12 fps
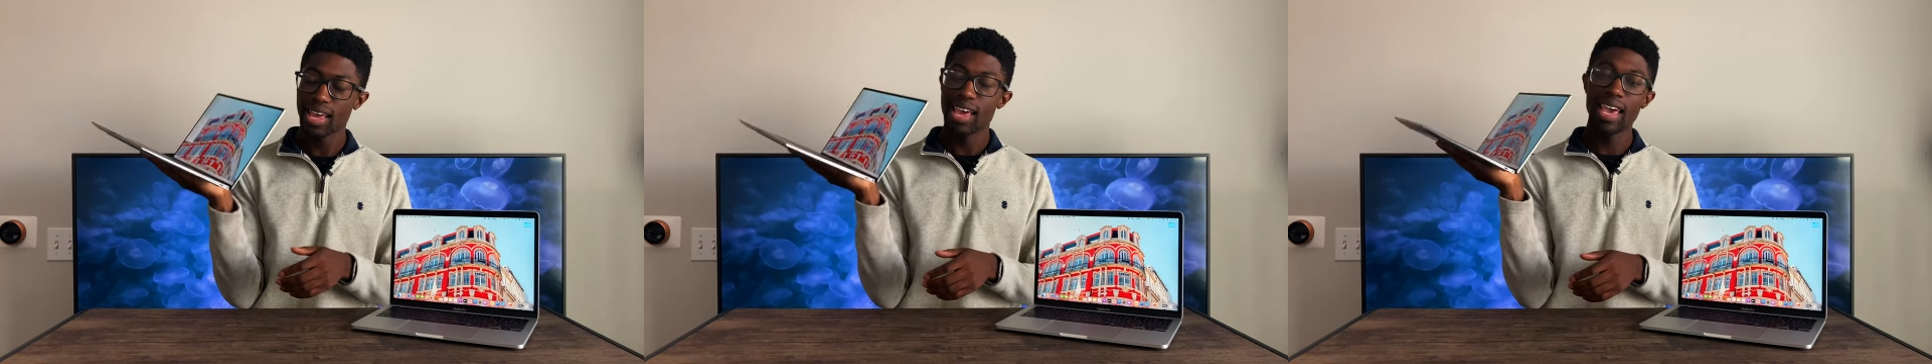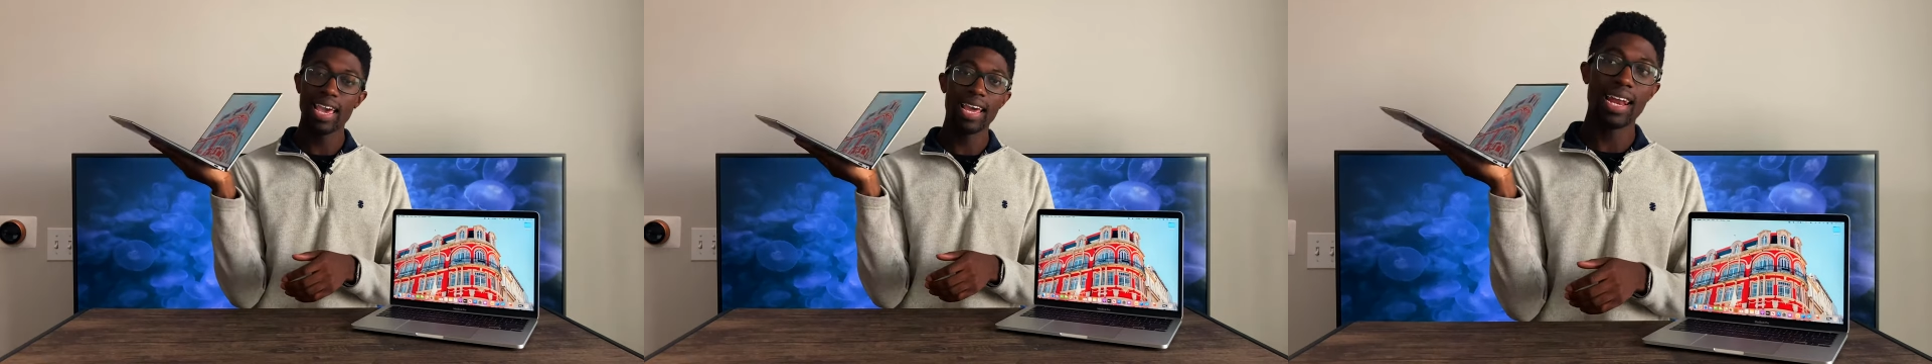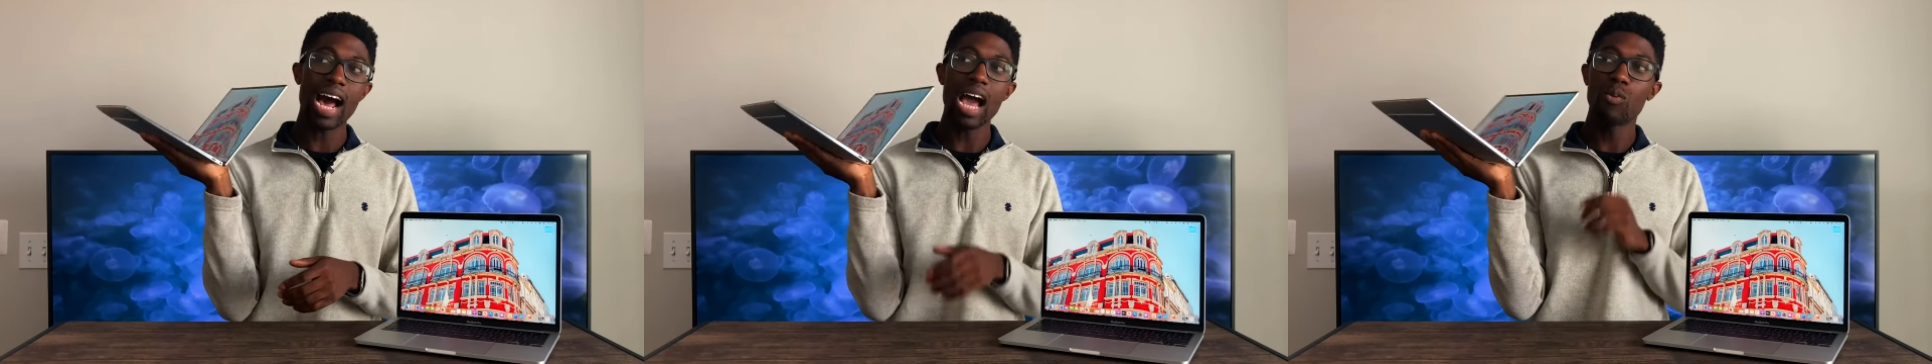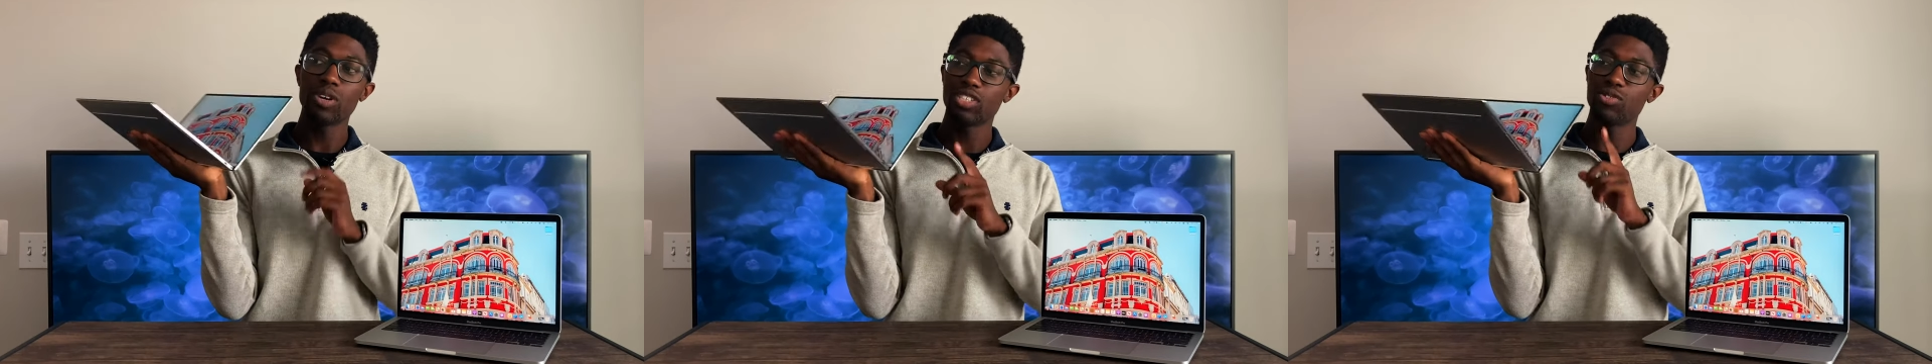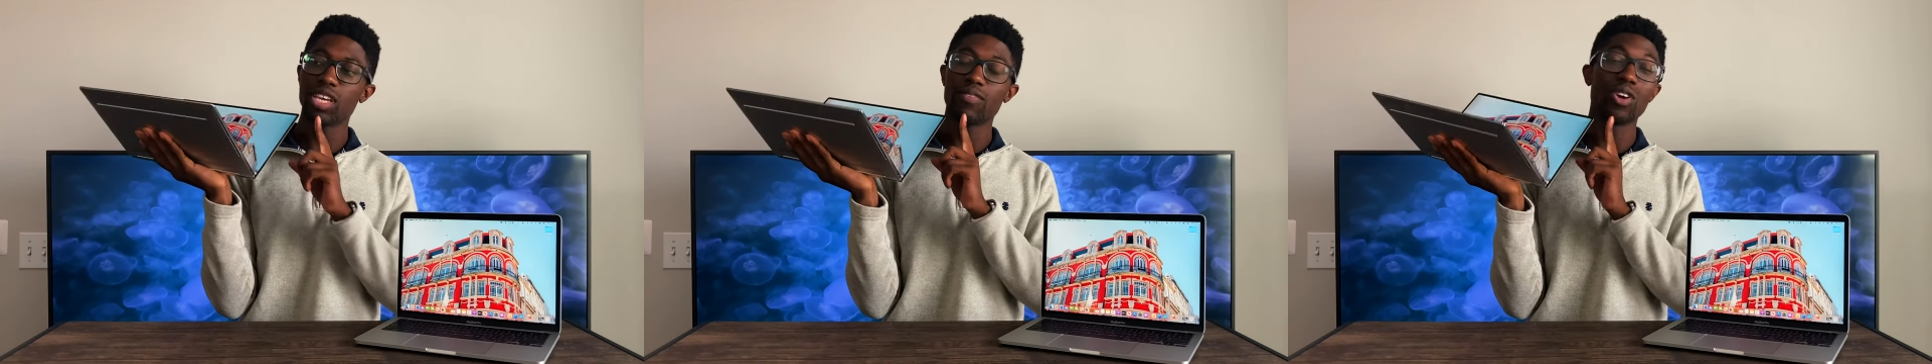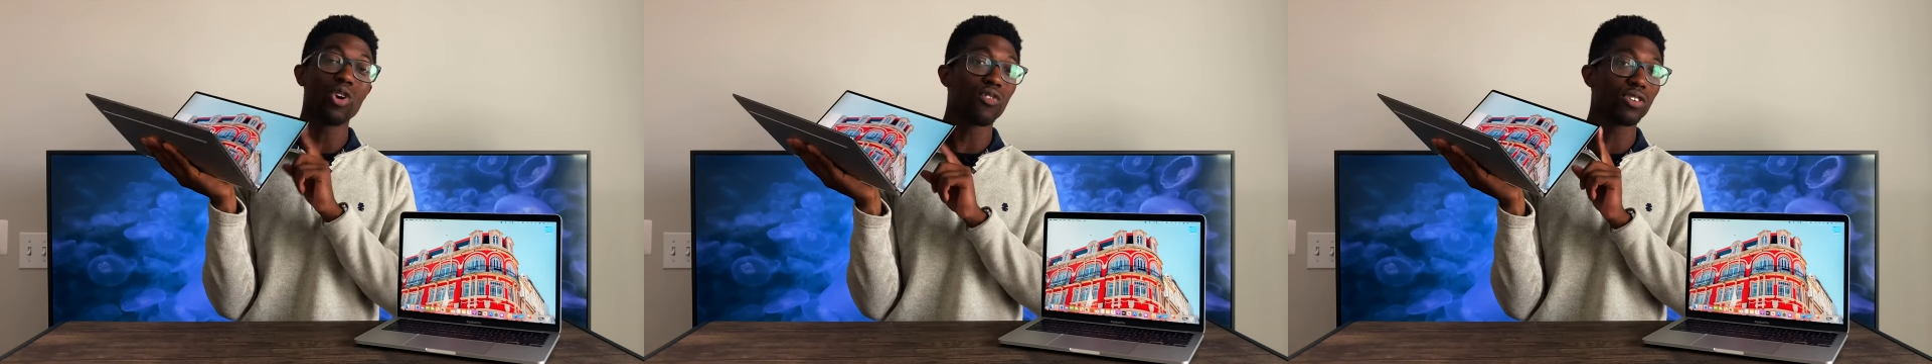And I want to give it
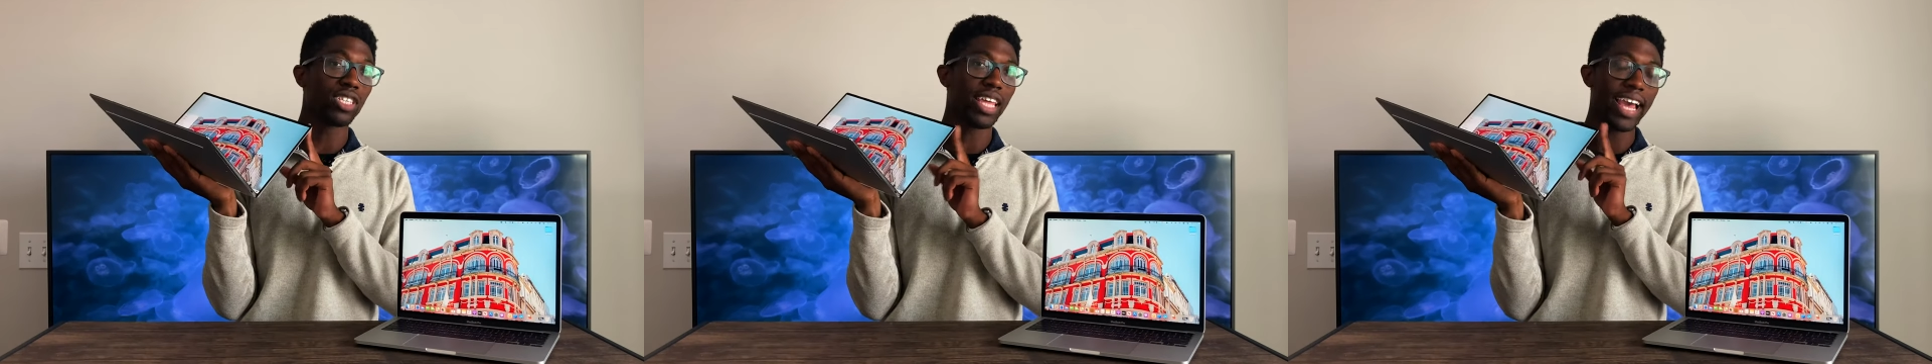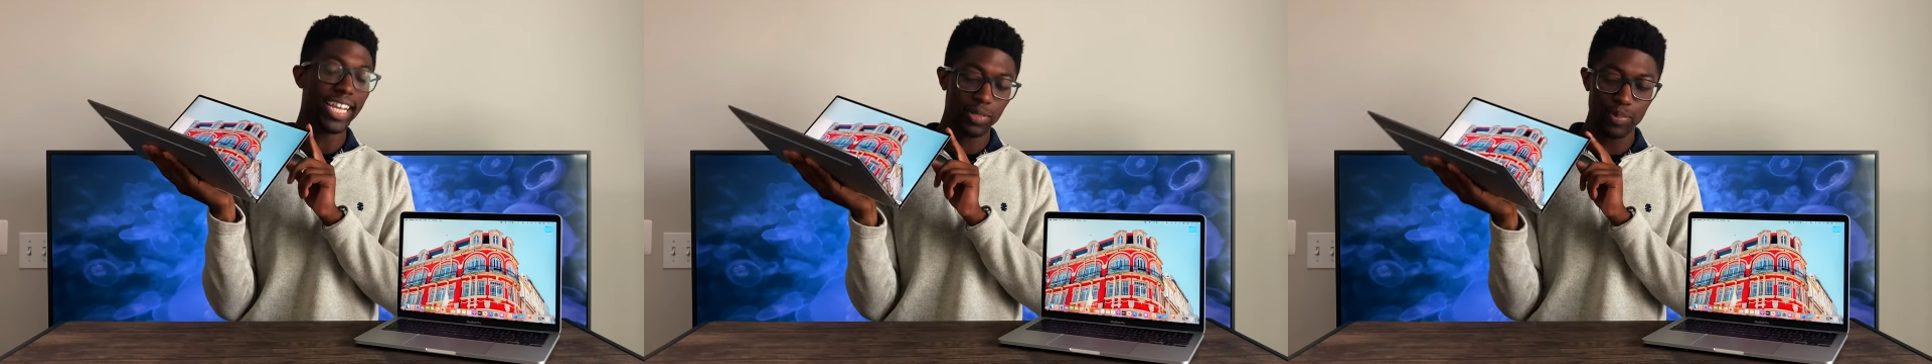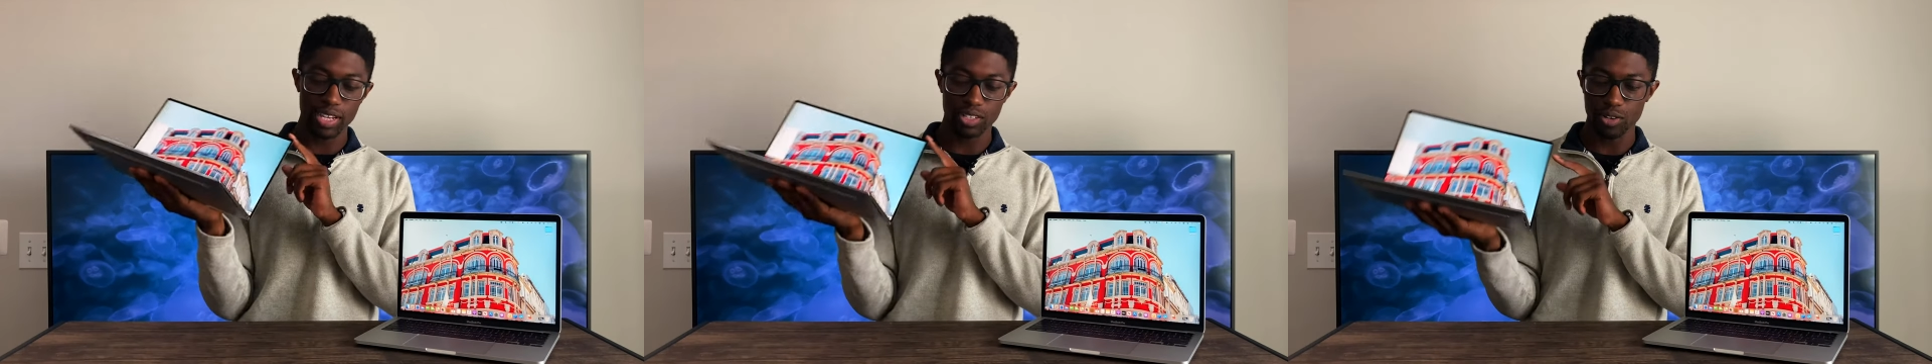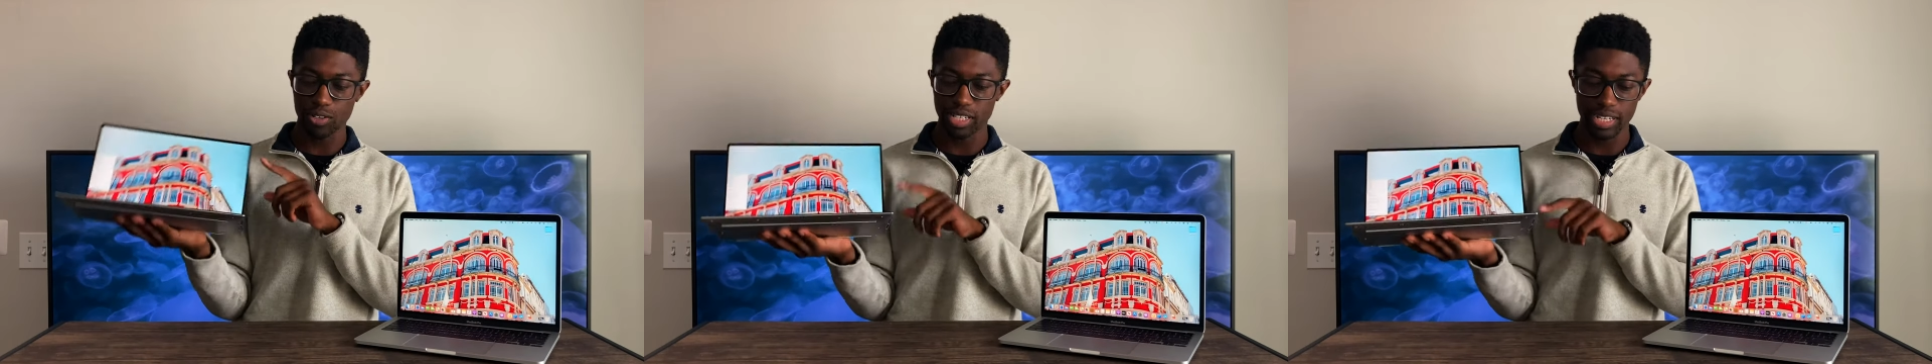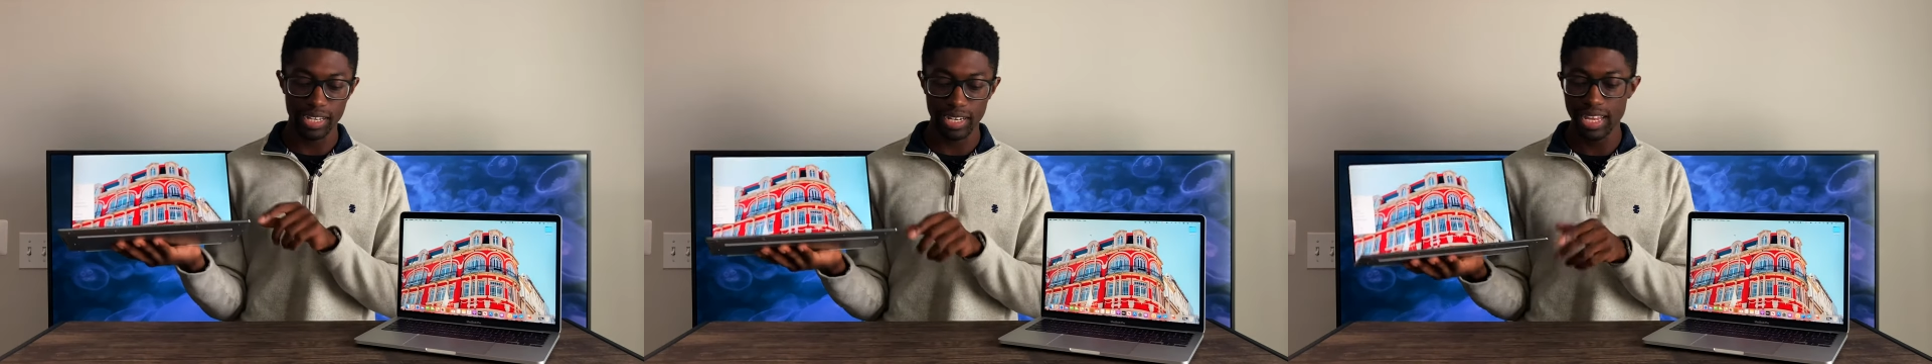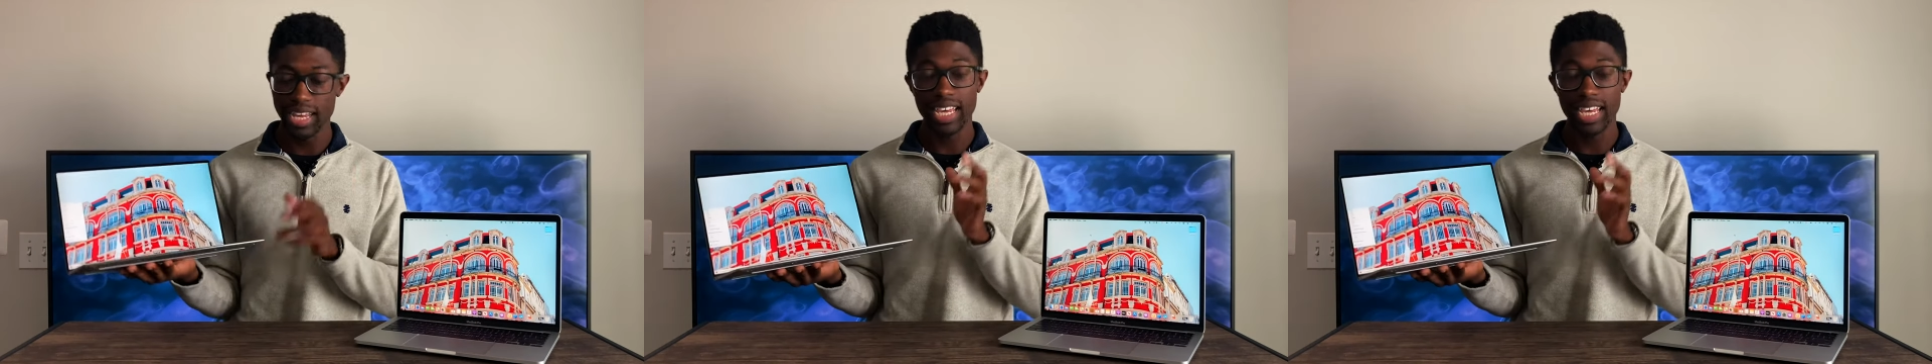over to the XPS 13,